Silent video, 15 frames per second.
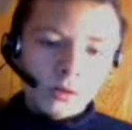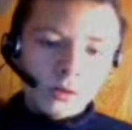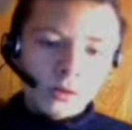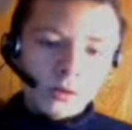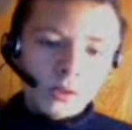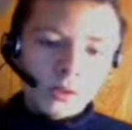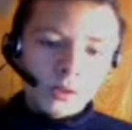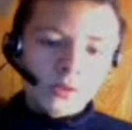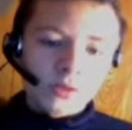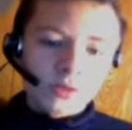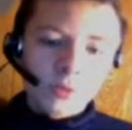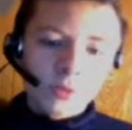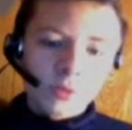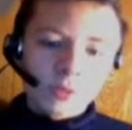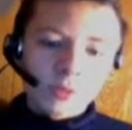there's more
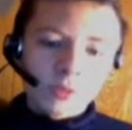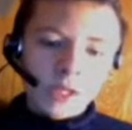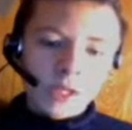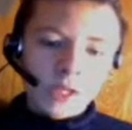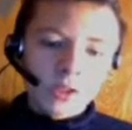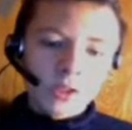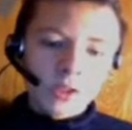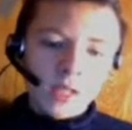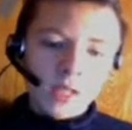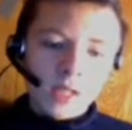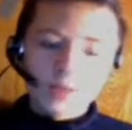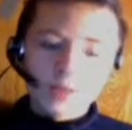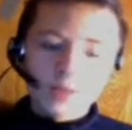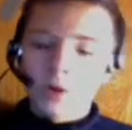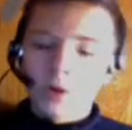protection against
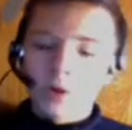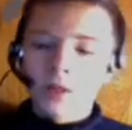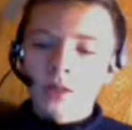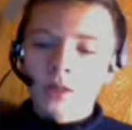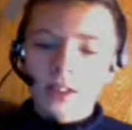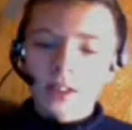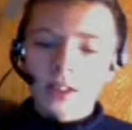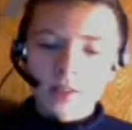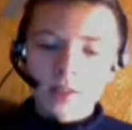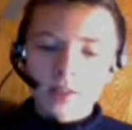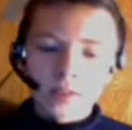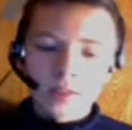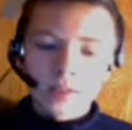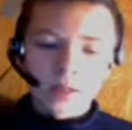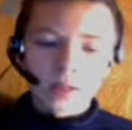spawn killing and
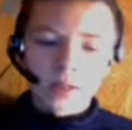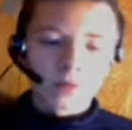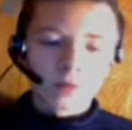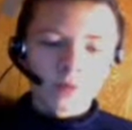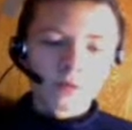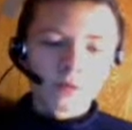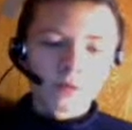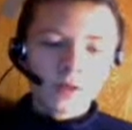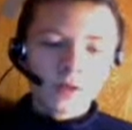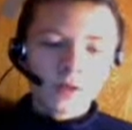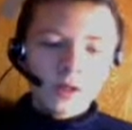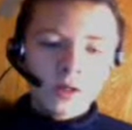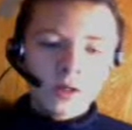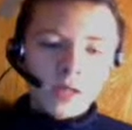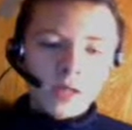stuff,
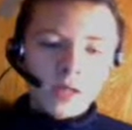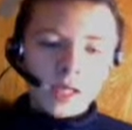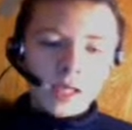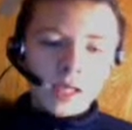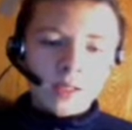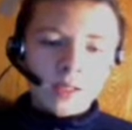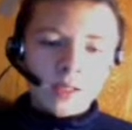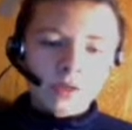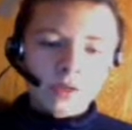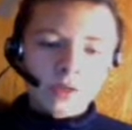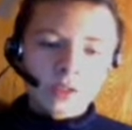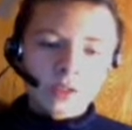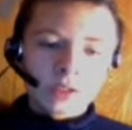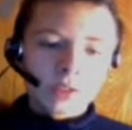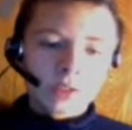and
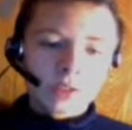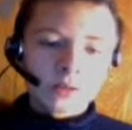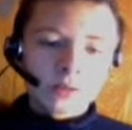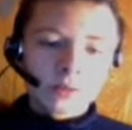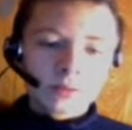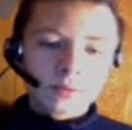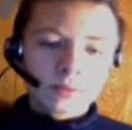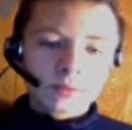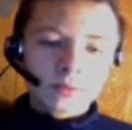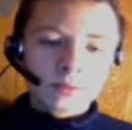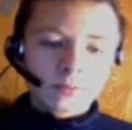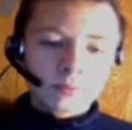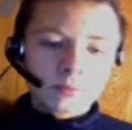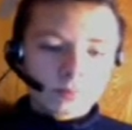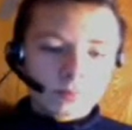there's
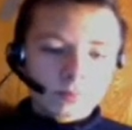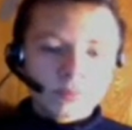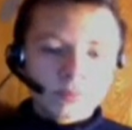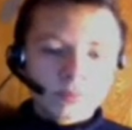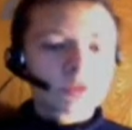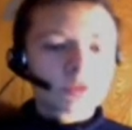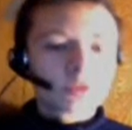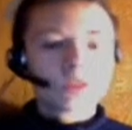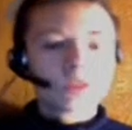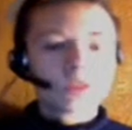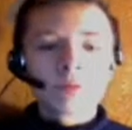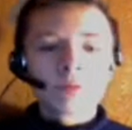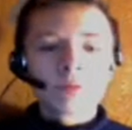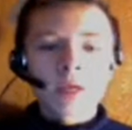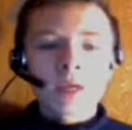some
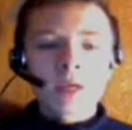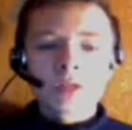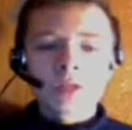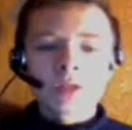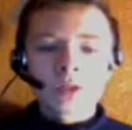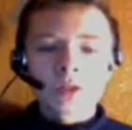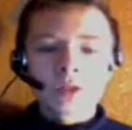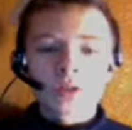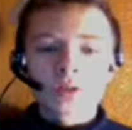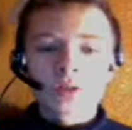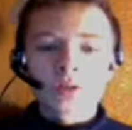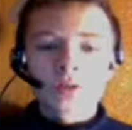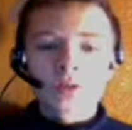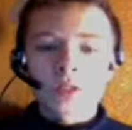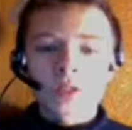major
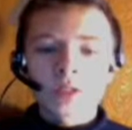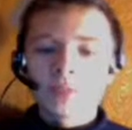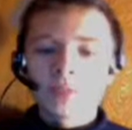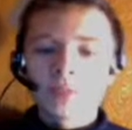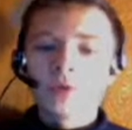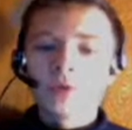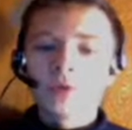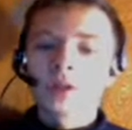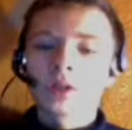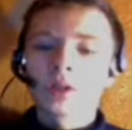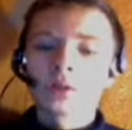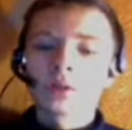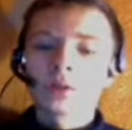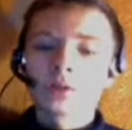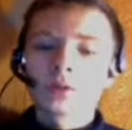experience